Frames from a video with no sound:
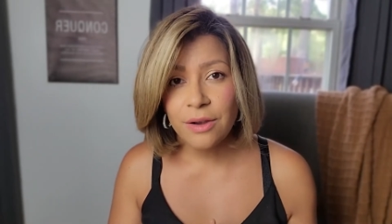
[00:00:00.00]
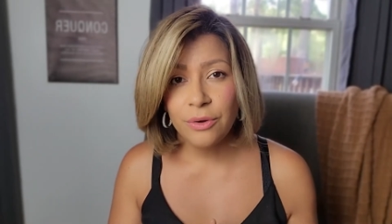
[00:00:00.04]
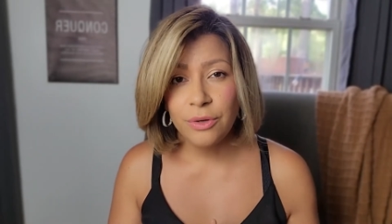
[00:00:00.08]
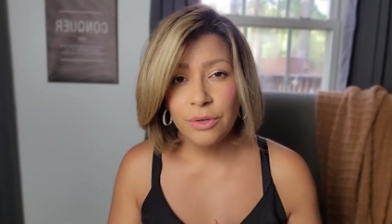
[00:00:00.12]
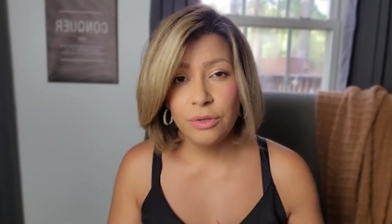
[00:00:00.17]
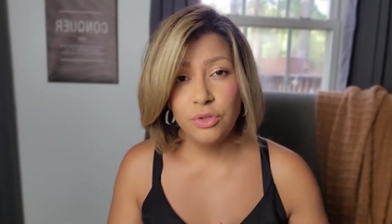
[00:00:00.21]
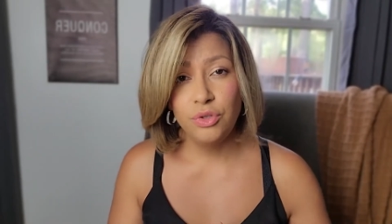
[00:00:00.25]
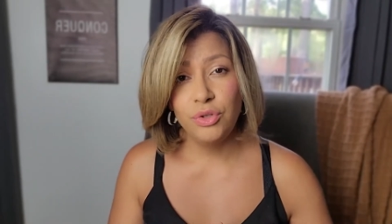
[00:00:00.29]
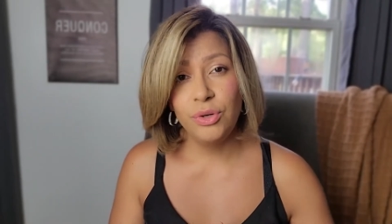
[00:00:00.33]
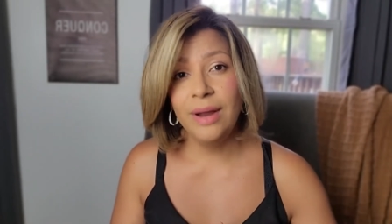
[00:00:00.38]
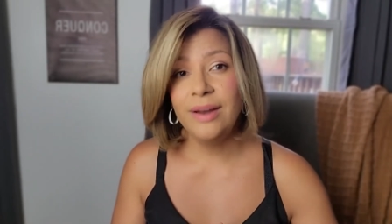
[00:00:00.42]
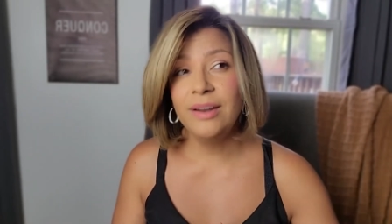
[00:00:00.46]
Or you're
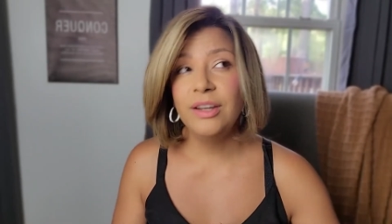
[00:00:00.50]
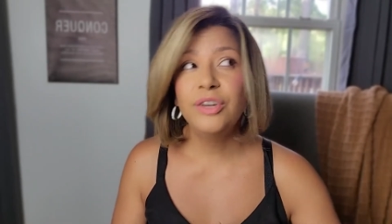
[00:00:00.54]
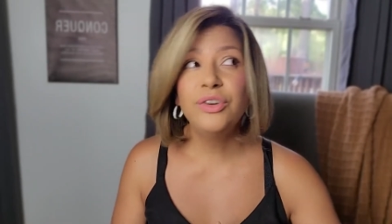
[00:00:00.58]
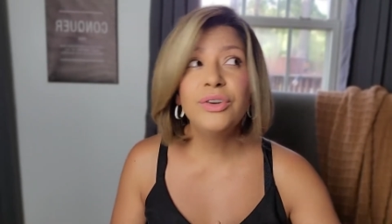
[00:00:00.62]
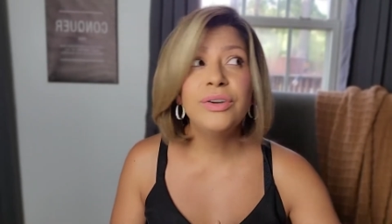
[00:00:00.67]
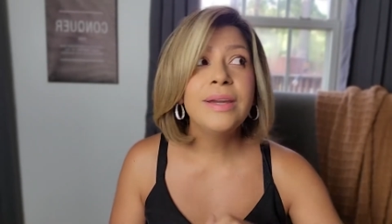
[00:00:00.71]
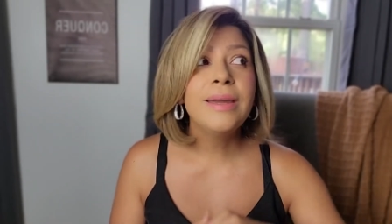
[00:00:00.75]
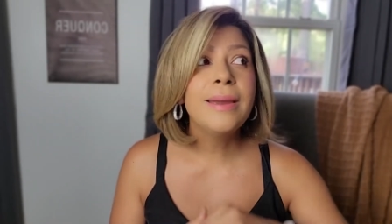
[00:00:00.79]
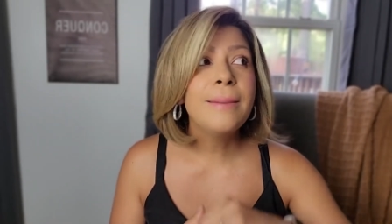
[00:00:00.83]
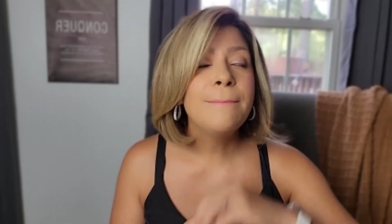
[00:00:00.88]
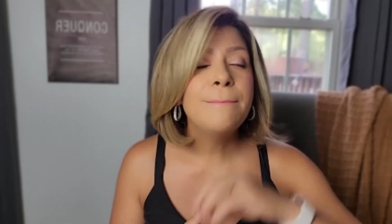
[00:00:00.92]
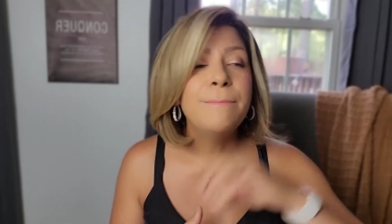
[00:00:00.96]
trying to
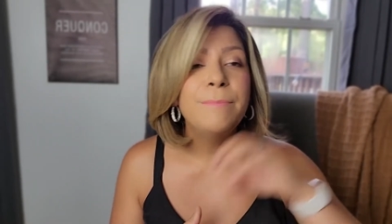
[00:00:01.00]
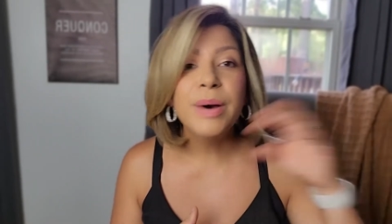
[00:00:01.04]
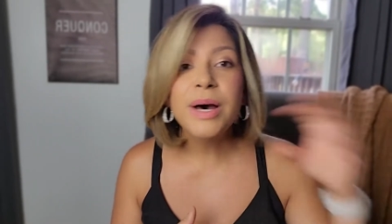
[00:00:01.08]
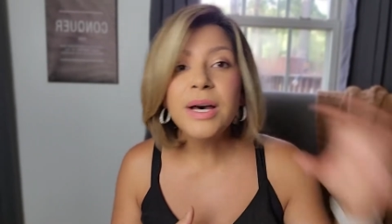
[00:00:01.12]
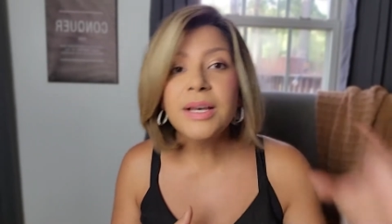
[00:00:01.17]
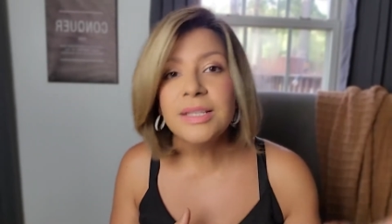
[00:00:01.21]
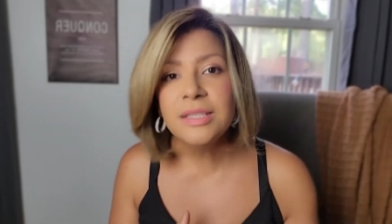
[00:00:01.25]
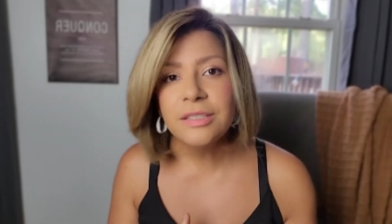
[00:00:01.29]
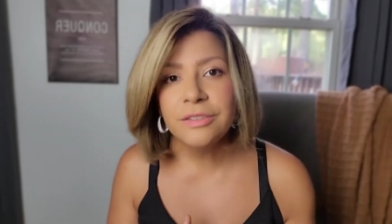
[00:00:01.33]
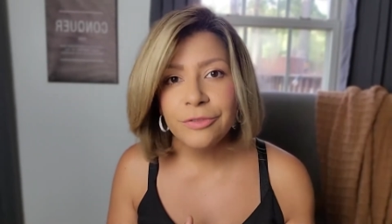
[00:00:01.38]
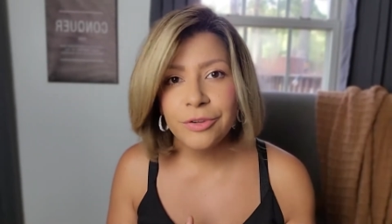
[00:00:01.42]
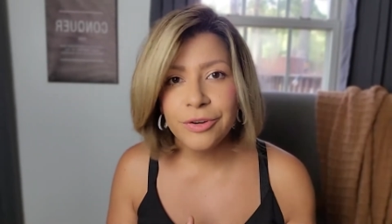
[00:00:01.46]
create
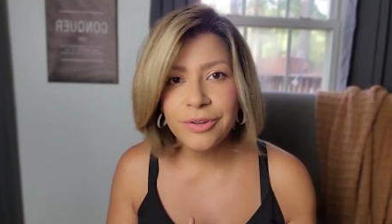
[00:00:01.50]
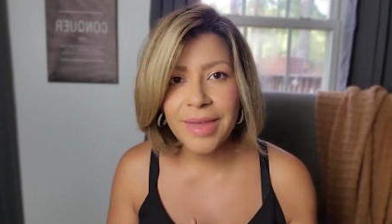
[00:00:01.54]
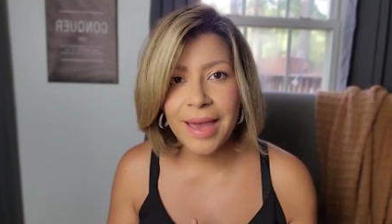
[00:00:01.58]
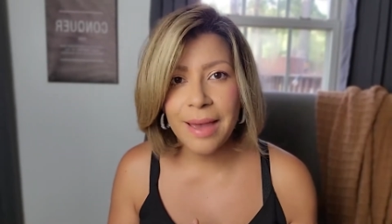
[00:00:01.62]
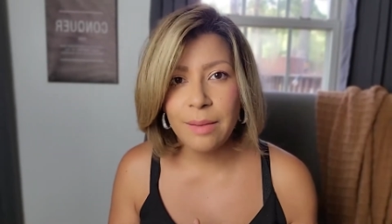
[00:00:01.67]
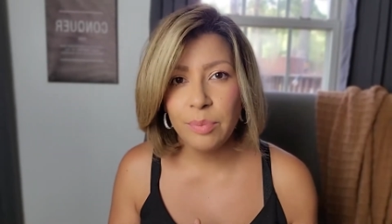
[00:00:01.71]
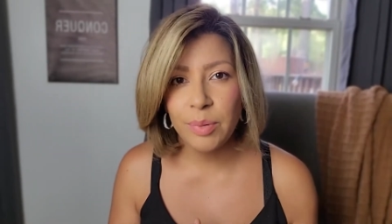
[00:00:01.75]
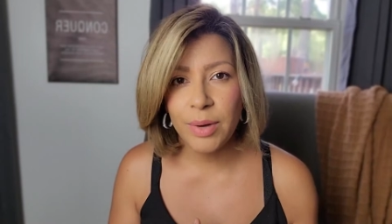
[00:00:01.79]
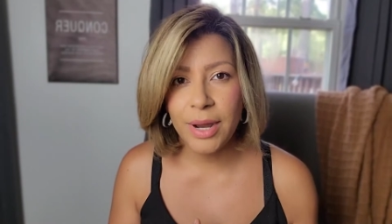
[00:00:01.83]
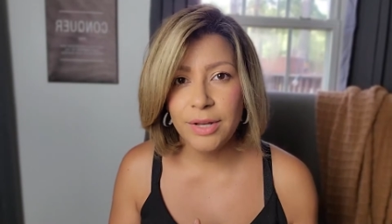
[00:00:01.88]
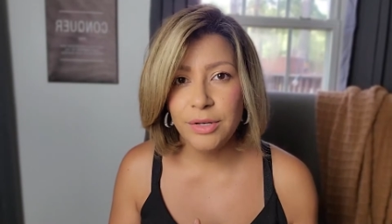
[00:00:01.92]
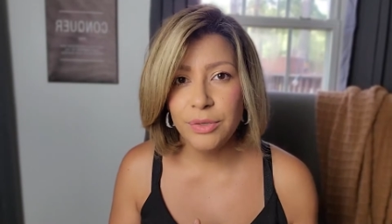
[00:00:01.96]
buzz for that
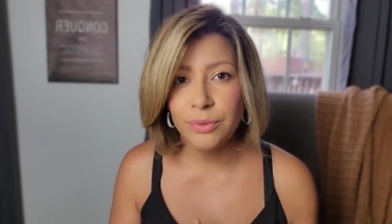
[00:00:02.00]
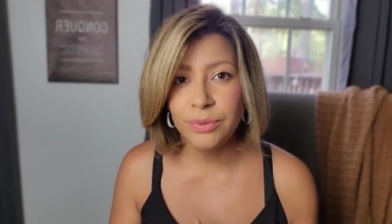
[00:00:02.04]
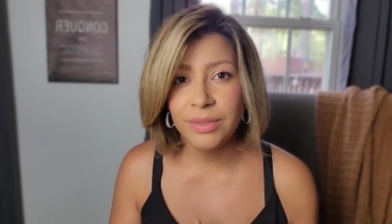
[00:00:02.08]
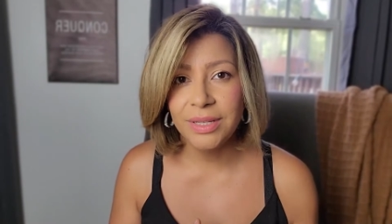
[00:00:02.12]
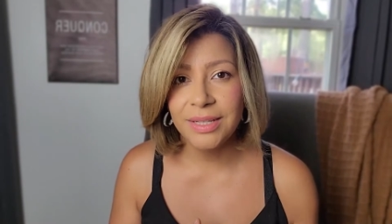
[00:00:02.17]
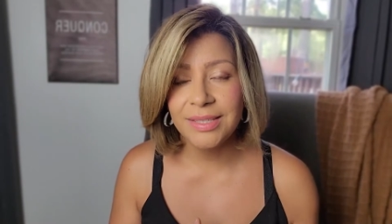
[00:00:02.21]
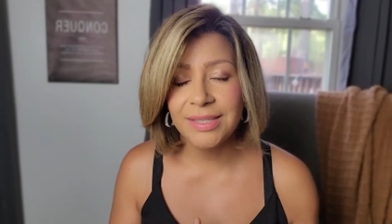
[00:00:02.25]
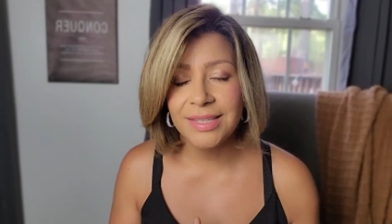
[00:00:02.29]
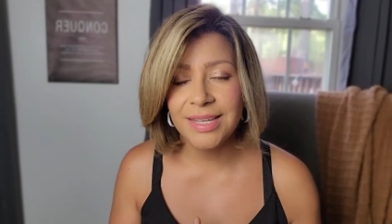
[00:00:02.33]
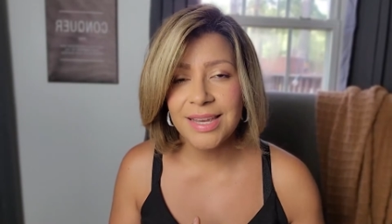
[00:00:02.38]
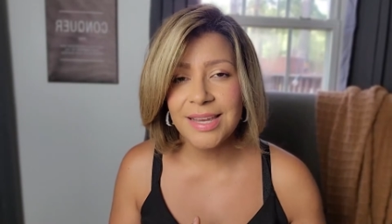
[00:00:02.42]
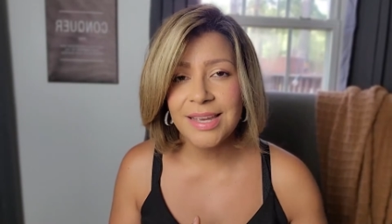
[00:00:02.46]
brand new
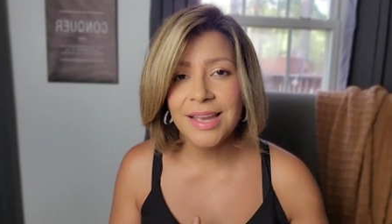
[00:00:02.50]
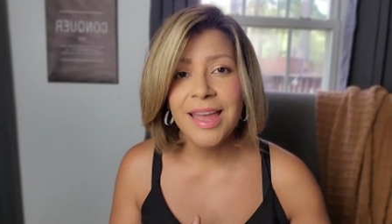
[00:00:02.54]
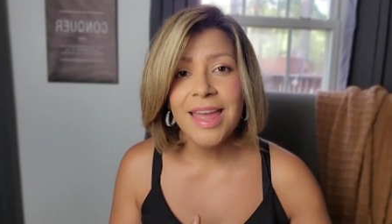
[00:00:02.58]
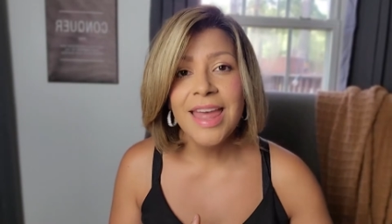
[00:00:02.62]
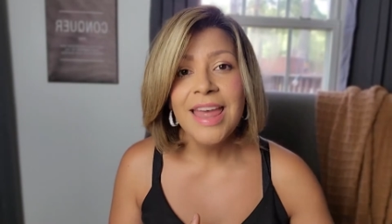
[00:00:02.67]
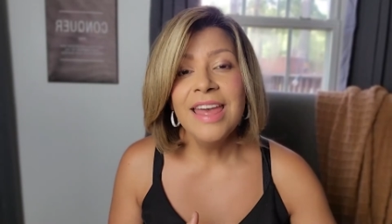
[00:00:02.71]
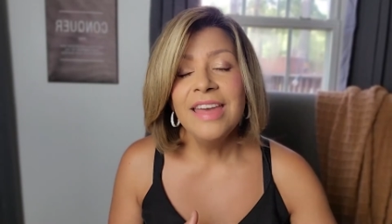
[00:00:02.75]
listing,